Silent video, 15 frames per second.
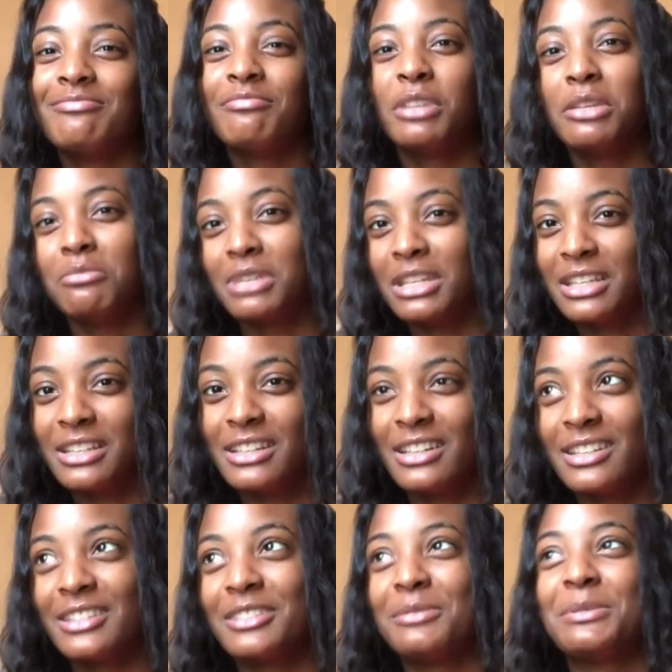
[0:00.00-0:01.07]
be mean to
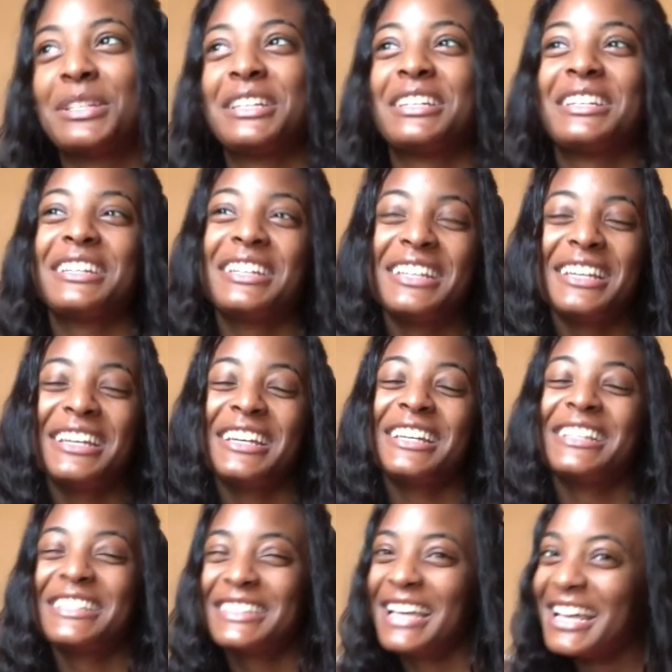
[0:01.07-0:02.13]
her. But
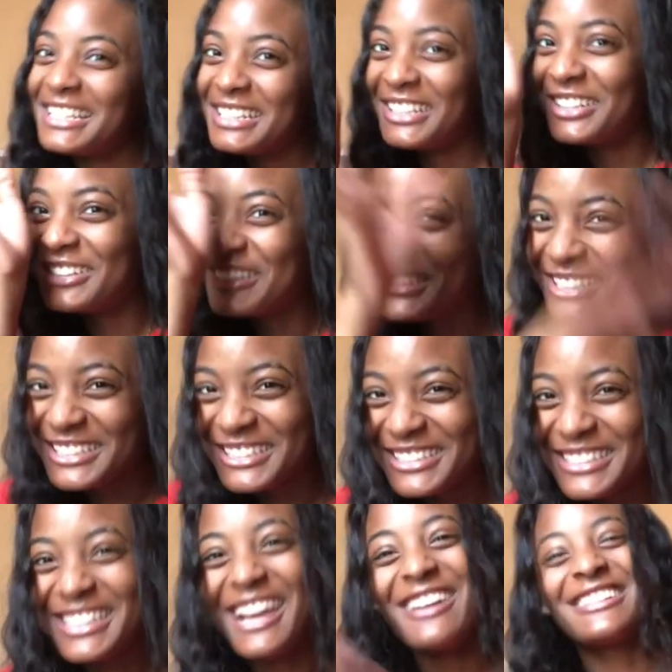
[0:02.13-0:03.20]
that's old
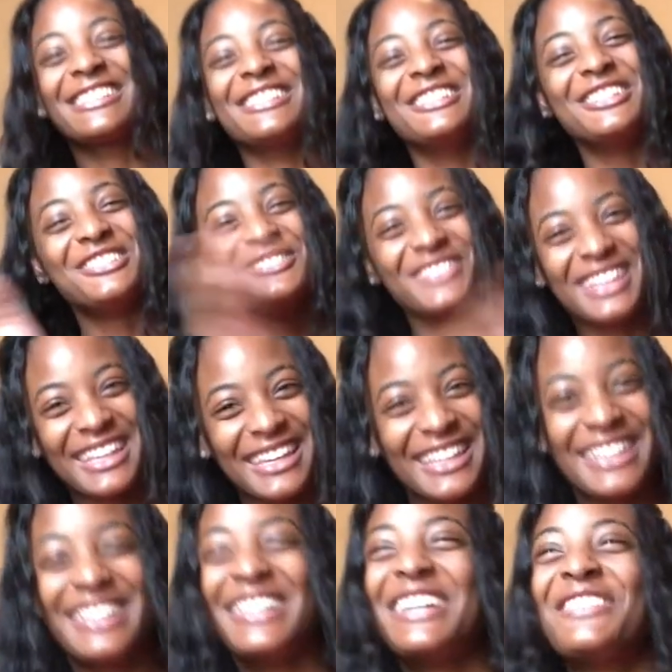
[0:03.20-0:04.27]
news, that's old
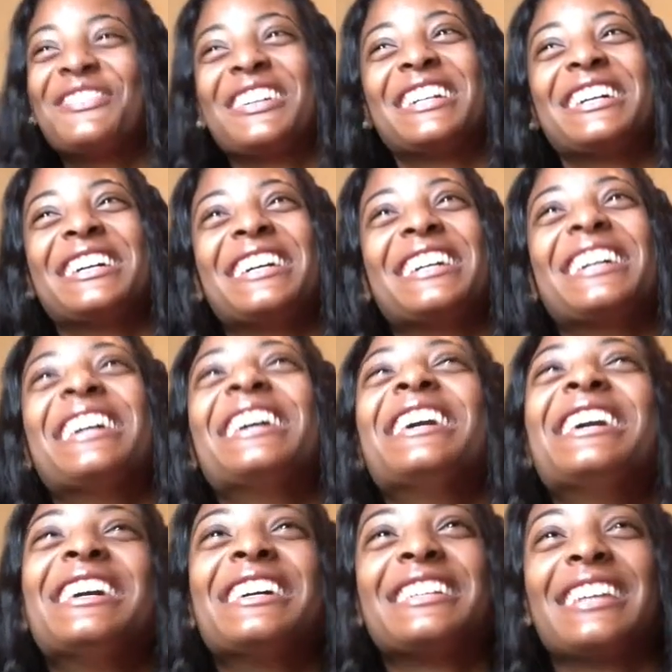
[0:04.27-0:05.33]
me. But
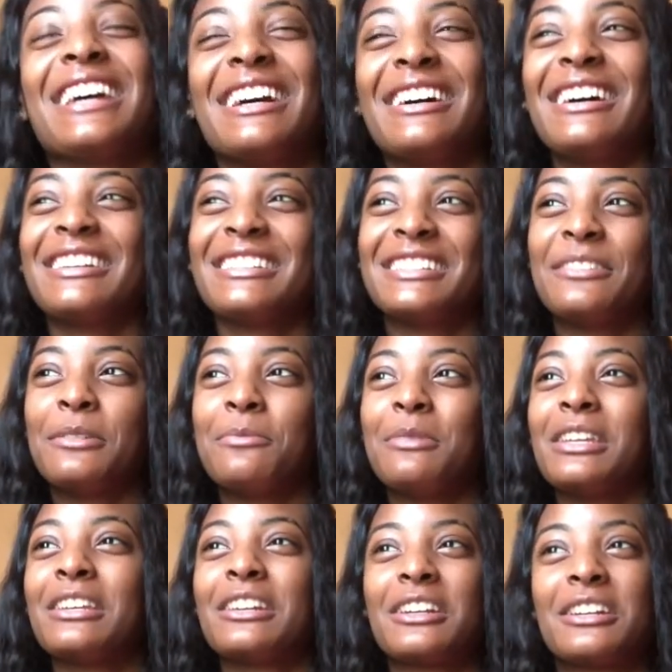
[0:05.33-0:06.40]
yeah, I used to be
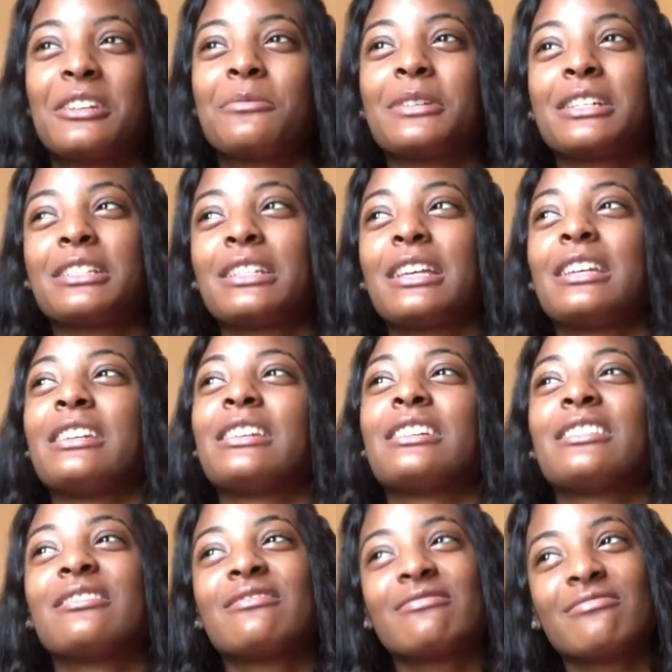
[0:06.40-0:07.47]
mean to her because
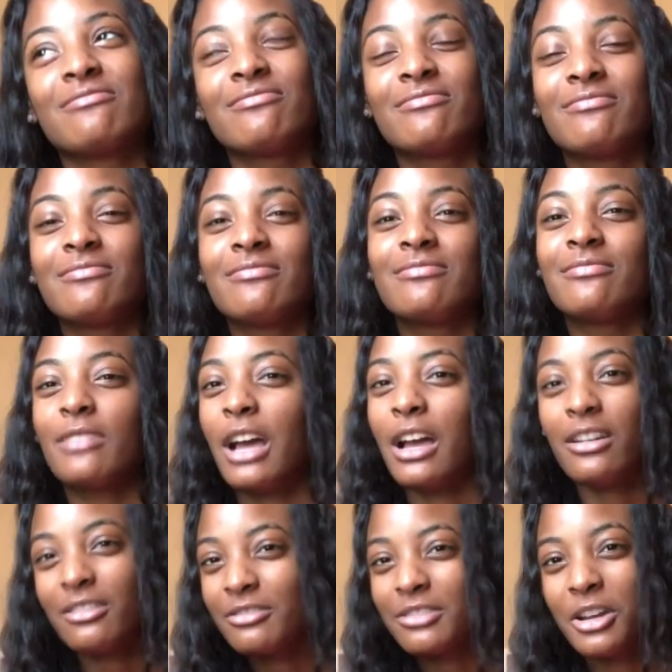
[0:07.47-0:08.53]
like
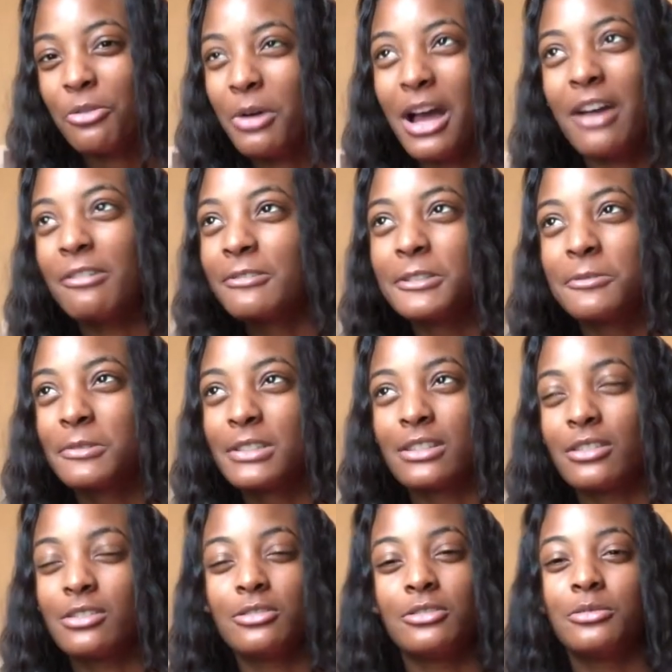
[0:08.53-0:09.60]
I don't know why we
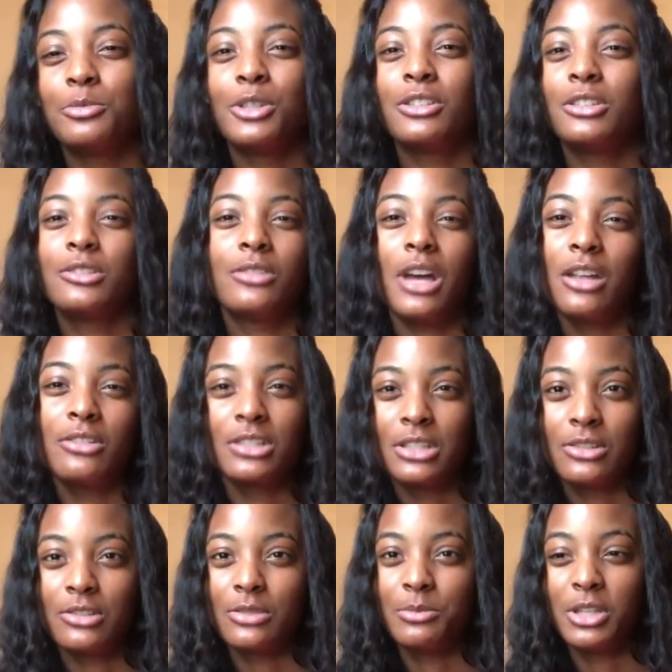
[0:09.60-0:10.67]
wasn't cool, but I
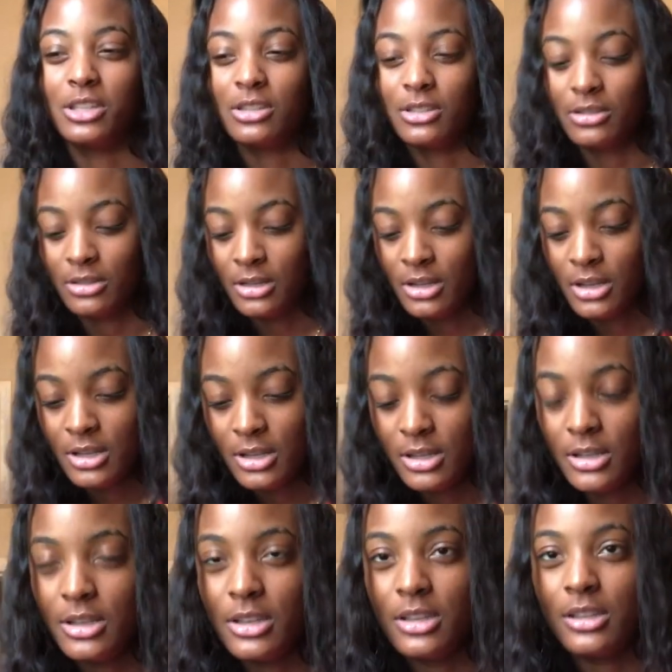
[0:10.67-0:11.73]
just was mean.
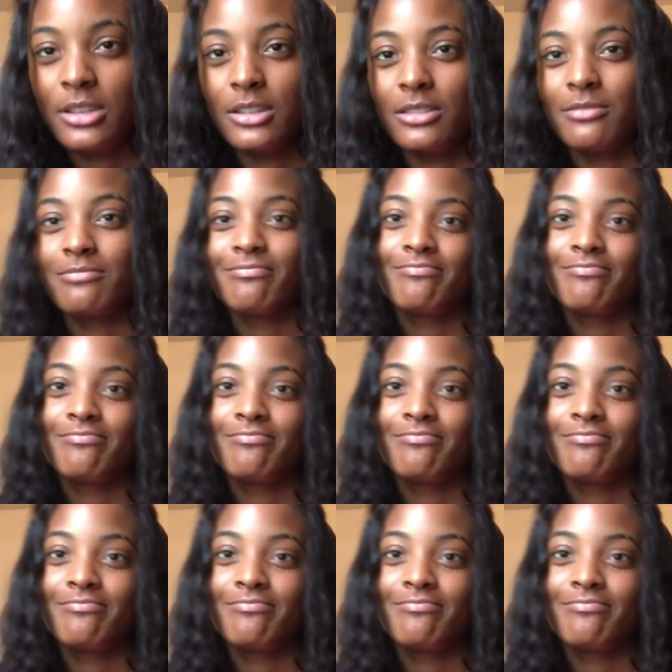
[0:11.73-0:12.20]
And